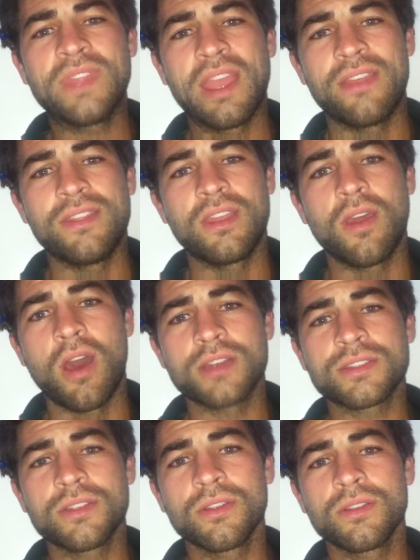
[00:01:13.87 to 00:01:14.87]
and then
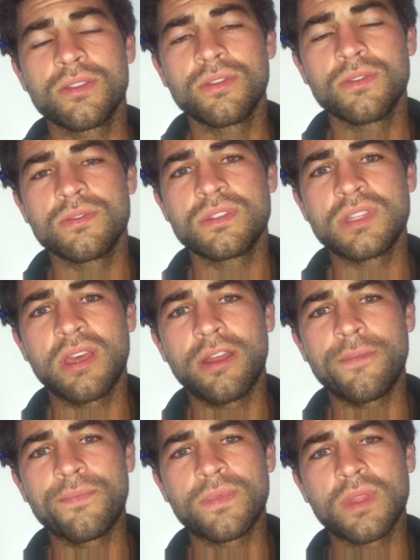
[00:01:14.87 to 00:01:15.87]
Oscar, who's
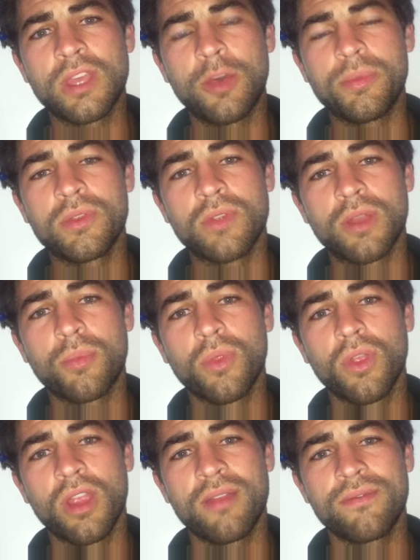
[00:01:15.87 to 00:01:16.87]
um, helping run a
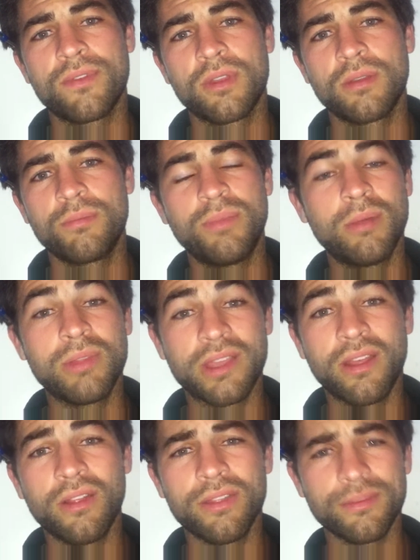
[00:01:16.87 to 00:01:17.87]
program for public
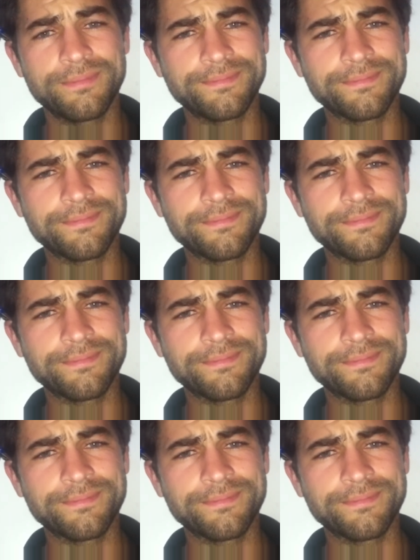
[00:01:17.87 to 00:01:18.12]
health.